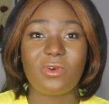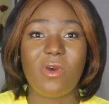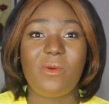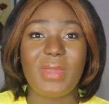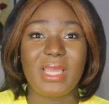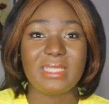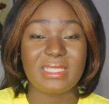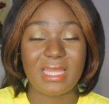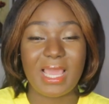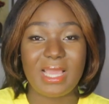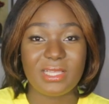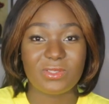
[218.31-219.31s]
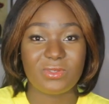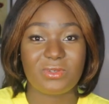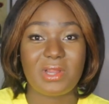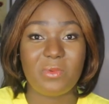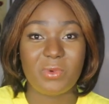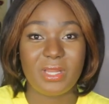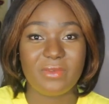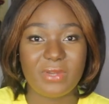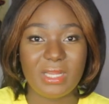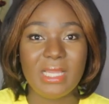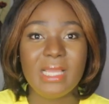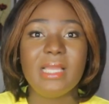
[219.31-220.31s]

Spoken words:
comment, like, subscribe, whatever.